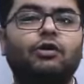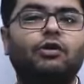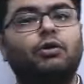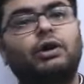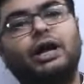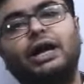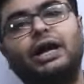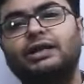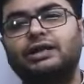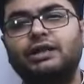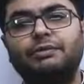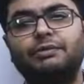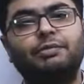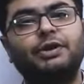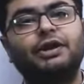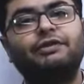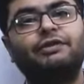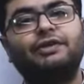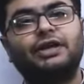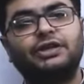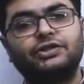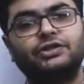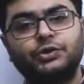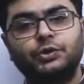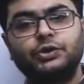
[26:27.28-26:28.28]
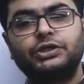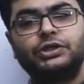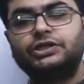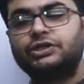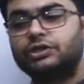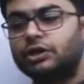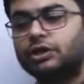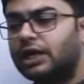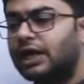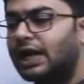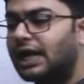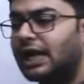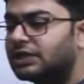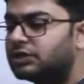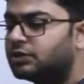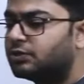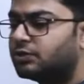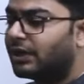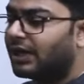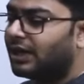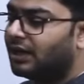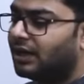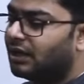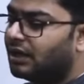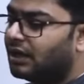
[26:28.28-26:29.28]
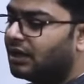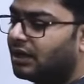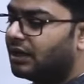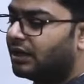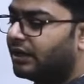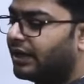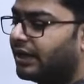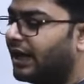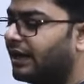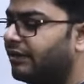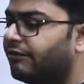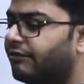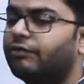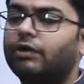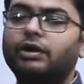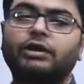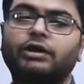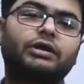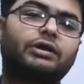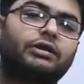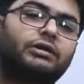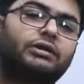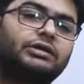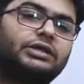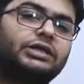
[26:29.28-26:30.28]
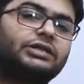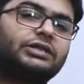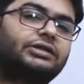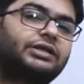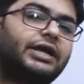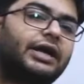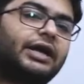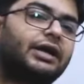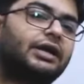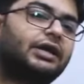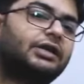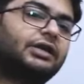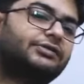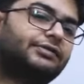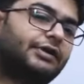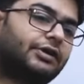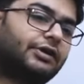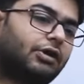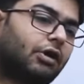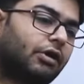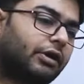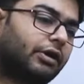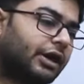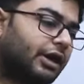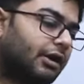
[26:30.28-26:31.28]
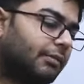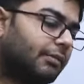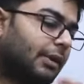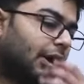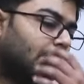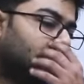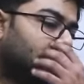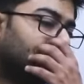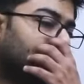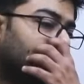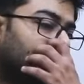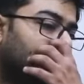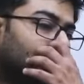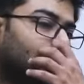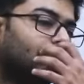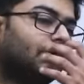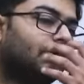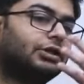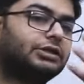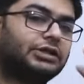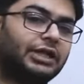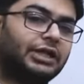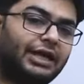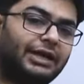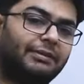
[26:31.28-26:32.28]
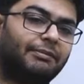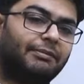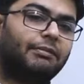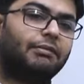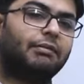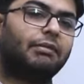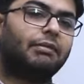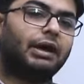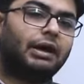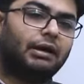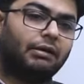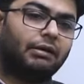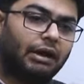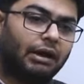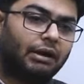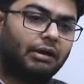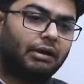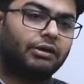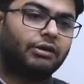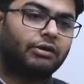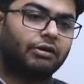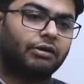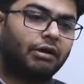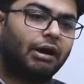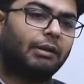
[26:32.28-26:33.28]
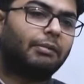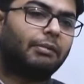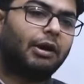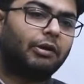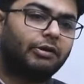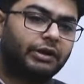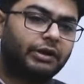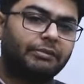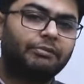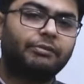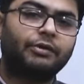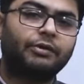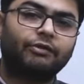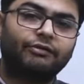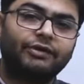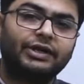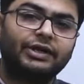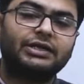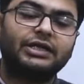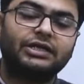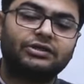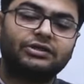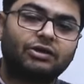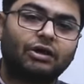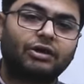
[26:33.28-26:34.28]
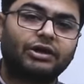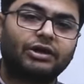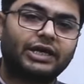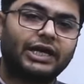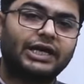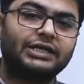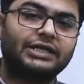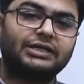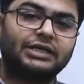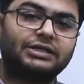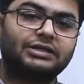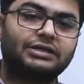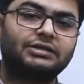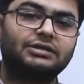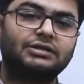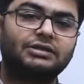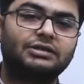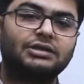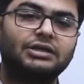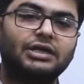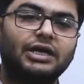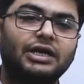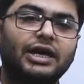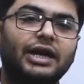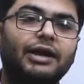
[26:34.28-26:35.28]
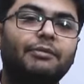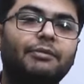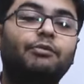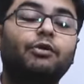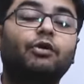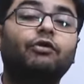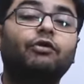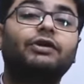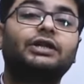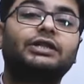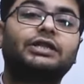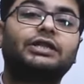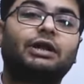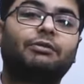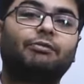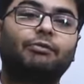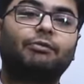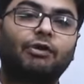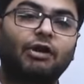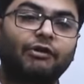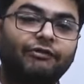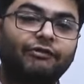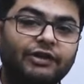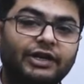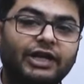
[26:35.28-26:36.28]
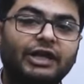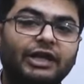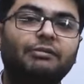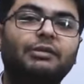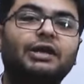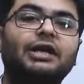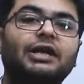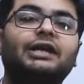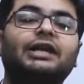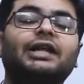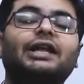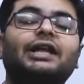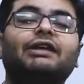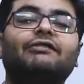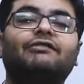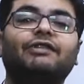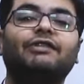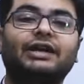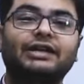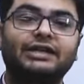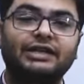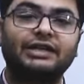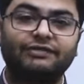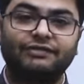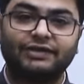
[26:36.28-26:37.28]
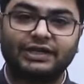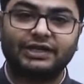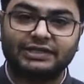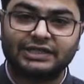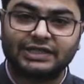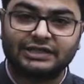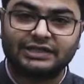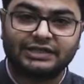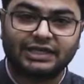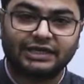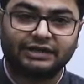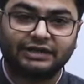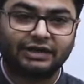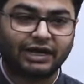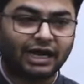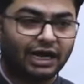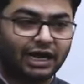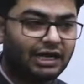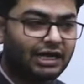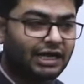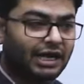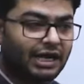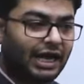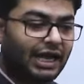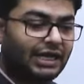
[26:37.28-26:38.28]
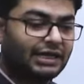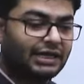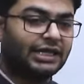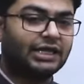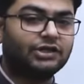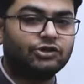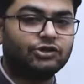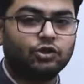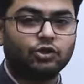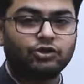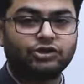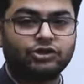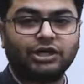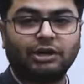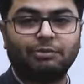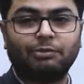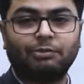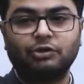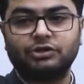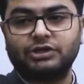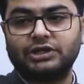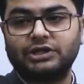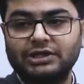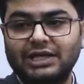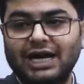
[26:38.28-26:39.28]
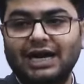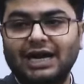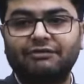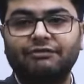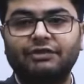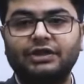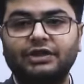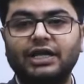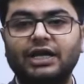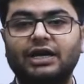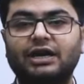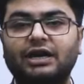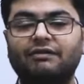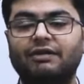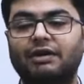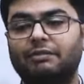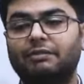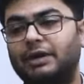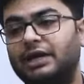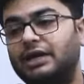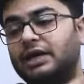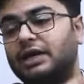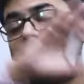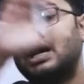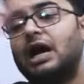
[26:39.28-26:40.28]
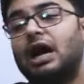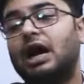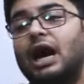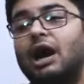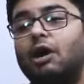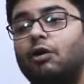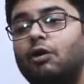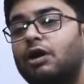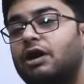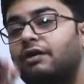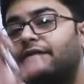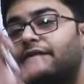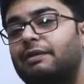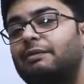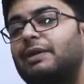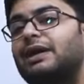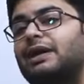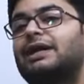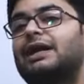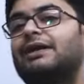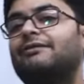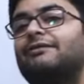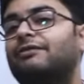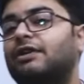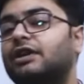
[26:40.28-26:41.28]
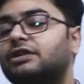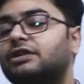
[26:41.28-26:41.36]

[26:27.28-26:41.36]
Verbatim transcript: we look at the previous units as well, right? What these thinkers were talking about was, about improving these organizations, improving their profitability, effectiveness, etc. And then juxtaposing that with the government, how government can